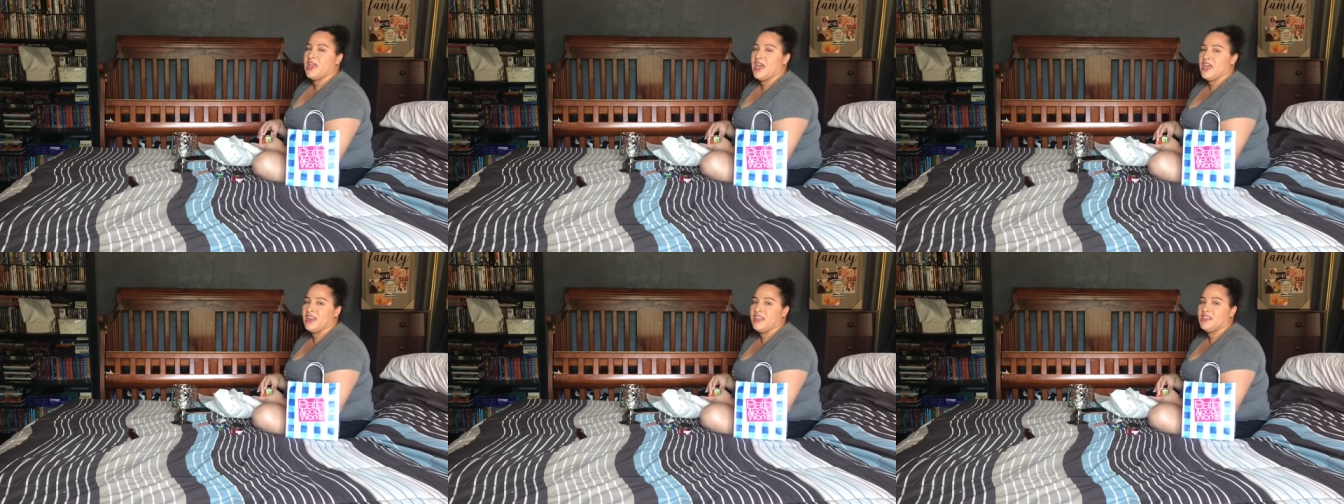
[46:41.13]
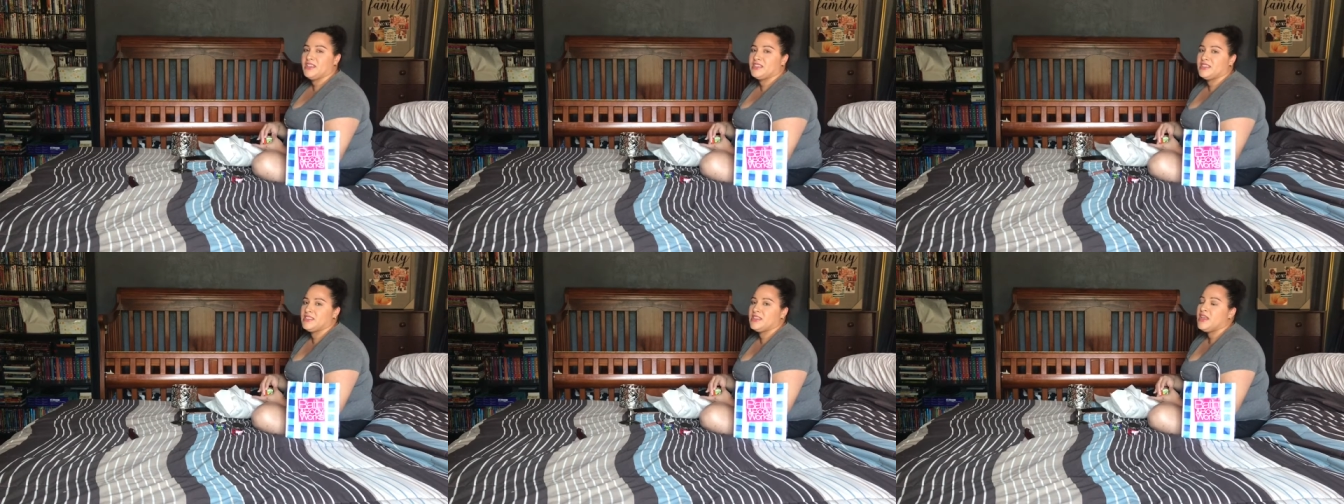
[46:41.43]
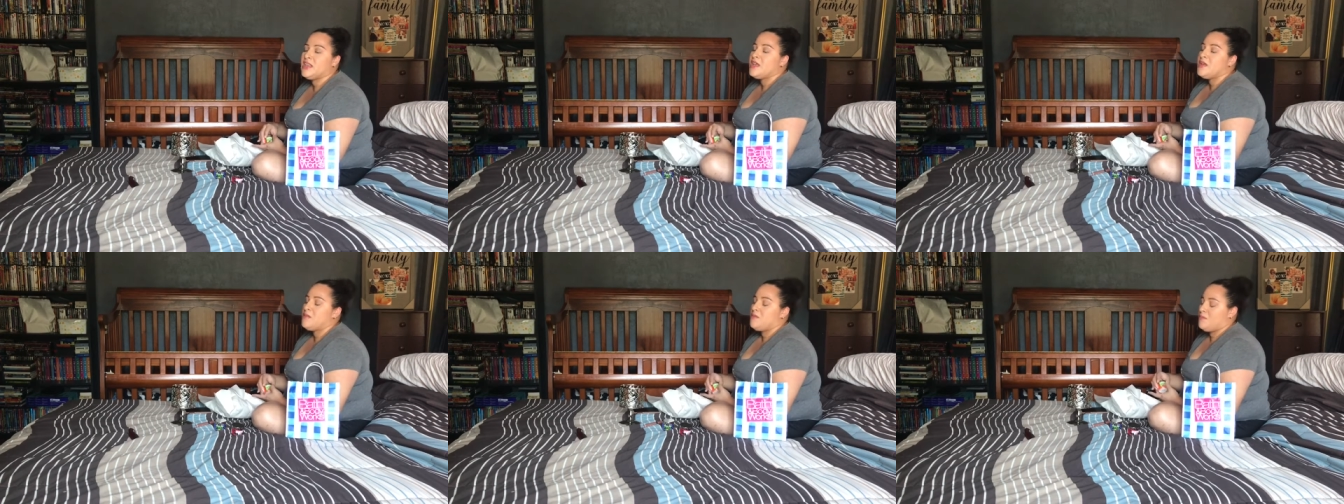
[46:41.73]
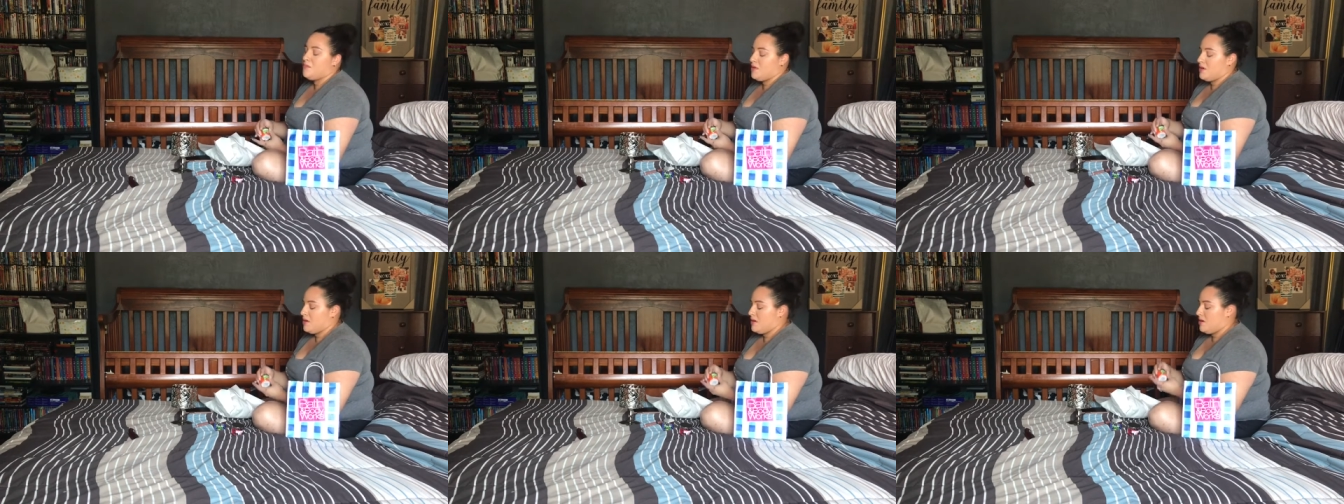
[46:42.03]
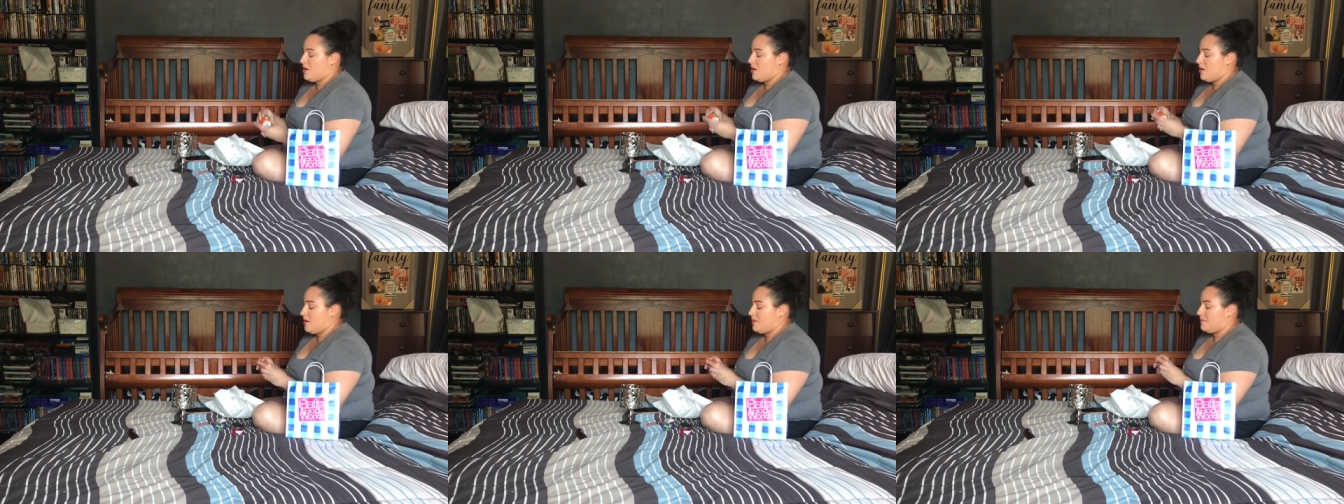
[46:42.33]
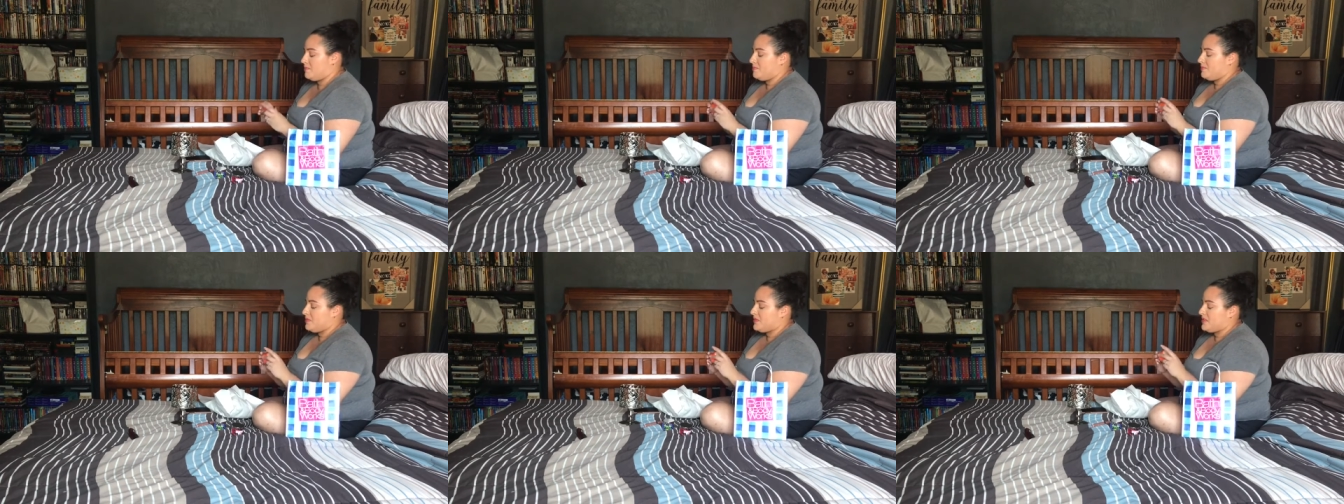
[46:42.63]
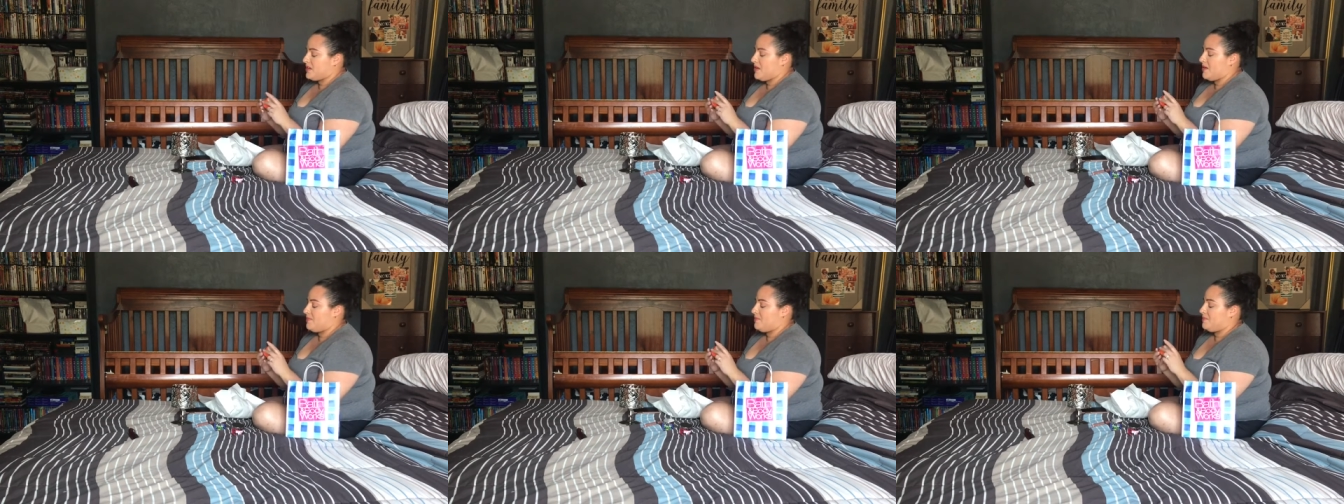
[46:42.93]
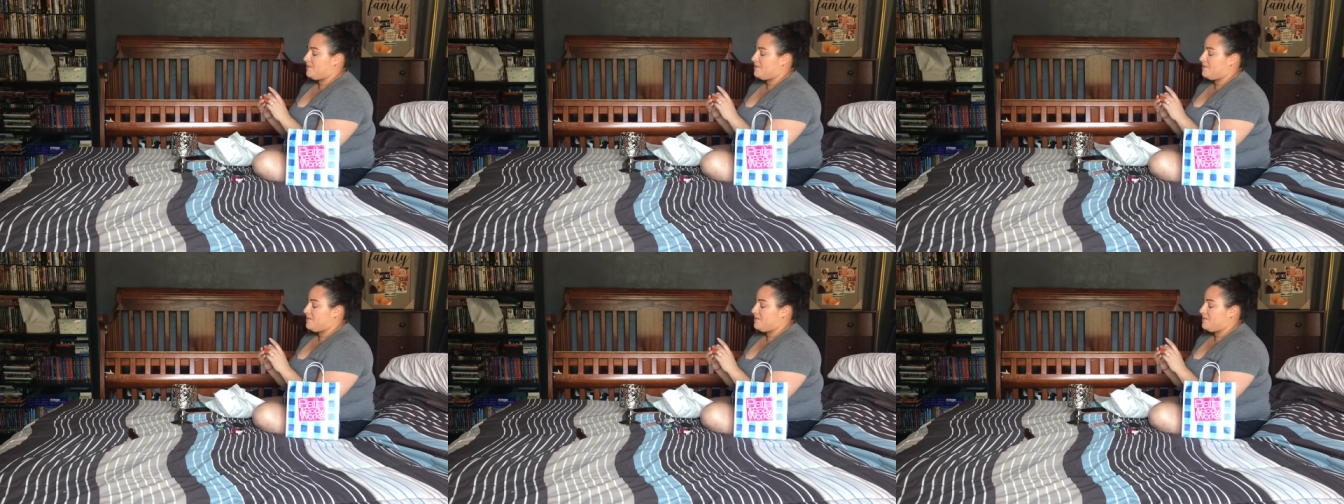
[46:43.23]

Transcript: headaches. But um, yeah,